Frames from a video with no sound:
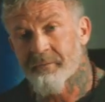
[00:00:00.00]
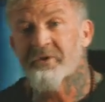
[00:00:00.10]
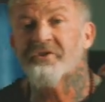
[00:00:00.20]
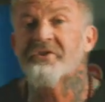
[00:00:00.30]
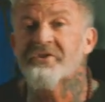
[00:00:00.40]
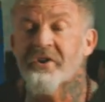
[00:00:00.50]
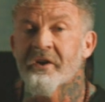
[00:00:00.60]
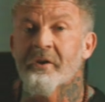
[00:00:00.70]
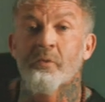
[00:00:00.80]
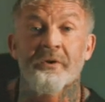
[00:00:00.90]
but she
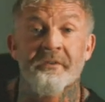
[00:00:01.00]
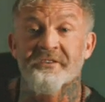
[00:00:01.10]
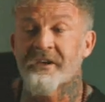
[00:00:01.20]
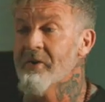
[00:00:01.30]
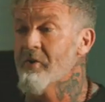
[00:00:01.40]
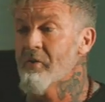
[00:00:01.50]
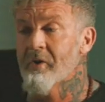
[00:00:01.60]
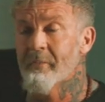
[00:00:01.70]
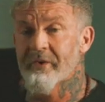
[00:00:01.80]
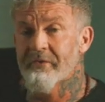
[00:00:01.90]
certainly wouldn't have seen an
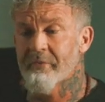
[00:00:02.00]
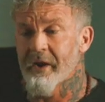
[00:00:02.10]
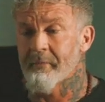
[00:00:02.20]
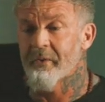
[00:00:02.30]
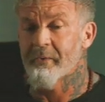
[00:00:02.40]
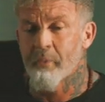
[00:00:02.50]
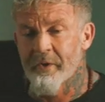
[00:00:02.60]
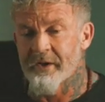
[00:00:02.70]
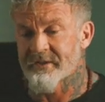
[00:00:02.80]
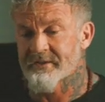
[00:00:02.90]
oncoming threat. But the
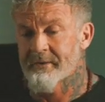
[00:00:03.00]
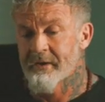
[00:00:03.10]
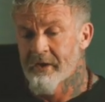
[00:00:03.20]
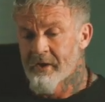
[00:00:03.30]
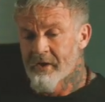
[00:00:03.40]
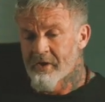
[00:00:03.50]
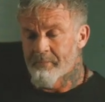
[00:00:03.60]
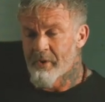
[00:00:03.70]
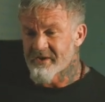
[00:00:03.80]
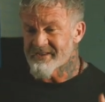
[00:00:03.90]
point is, the
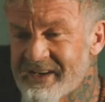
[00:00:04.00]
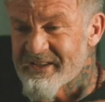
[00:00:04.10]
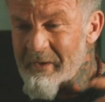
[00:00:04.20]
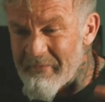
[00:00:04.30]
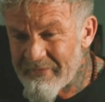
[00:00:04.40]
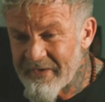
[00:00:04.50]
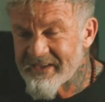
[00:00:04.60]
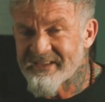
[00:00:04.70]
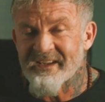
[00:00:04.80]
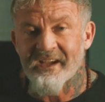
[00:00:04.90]
person is
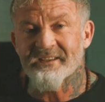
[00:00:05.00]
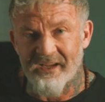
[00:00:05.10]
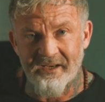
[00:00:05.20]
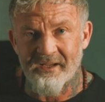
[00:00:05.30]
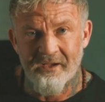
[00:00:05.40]
fixated